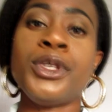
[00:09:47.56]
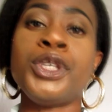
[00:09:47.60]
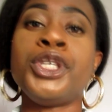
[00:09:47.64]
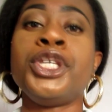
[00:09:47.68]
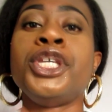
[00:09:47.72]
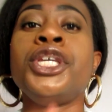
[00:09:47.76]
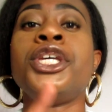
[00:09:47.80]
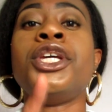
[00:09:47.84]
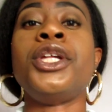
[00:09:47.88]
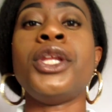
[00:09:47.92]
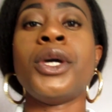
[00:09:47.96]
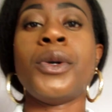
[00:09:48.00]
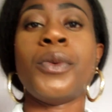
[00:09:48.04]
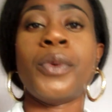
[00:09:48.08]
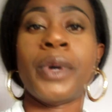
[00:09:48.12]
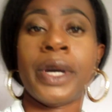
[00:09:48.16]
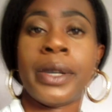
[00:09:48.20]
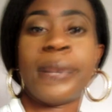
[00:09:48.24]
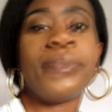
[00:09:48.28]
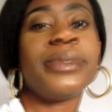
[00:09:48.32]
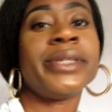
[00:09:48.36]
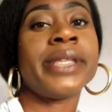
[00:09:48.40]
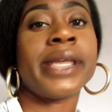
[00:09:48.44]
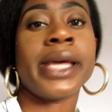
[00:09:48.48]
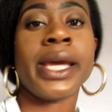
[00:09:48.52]
You know what
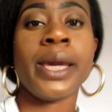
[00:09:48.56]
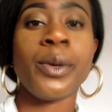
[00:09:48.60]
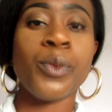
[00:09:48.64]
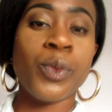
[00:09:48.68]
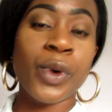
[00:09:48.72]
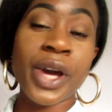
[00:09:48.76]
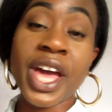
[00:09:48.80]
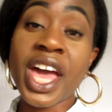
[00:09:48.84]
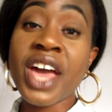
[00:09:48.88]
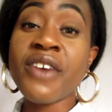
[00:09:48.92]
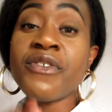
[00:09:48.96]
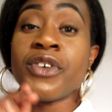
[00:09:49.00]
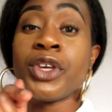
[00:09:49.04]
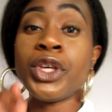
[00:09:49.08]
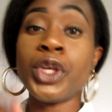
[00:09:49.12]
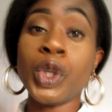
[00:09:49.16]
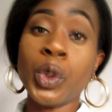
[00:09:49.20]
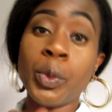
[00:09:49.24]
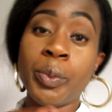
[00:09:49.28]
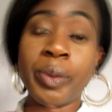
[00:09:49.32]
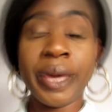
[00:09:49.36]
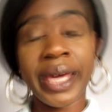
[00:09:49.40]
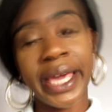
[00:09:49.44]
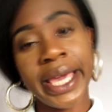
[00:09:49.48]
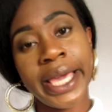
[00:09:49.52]
I'm saying. Whatever you
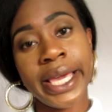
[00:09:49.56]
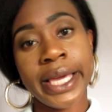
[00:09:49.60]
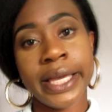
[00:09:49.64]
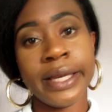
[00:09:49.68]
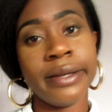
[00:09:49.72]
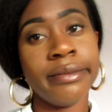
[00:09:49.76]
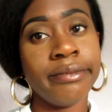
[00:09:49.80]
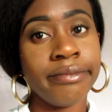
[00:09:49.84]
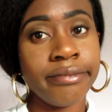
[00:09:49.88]
be,